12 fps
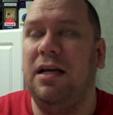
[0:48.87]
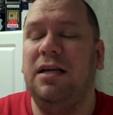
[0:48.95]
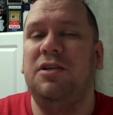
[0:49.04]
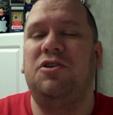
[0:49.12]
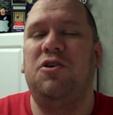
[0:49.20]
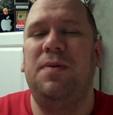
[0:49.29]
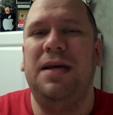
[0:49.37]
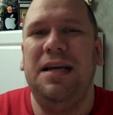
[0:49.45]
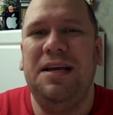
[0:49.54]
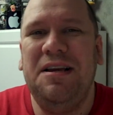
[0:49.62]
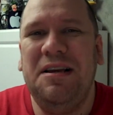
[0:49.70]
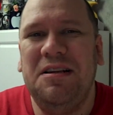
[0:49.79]
scuba,
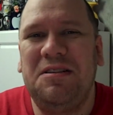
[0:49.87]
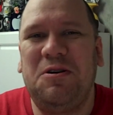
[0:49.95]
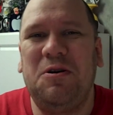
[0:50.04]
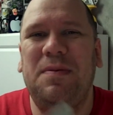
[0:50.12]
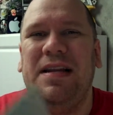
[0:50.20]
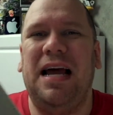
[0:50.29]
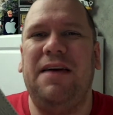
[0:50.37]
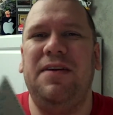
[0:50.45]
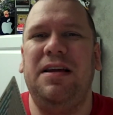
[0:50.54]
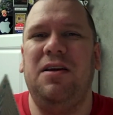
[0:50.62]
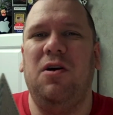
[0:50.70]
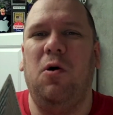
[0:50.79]
scuba
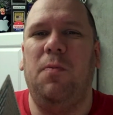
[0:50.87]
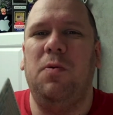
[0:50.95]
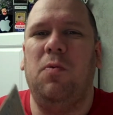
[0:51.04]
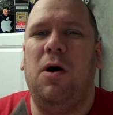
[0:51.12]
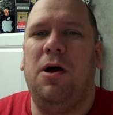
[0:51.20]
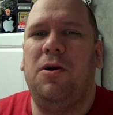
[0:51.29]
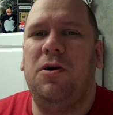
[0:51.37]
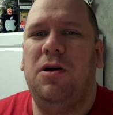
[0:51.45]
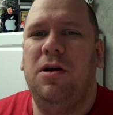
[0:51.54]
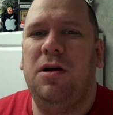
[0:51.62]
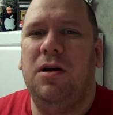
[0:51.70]
diving, open water,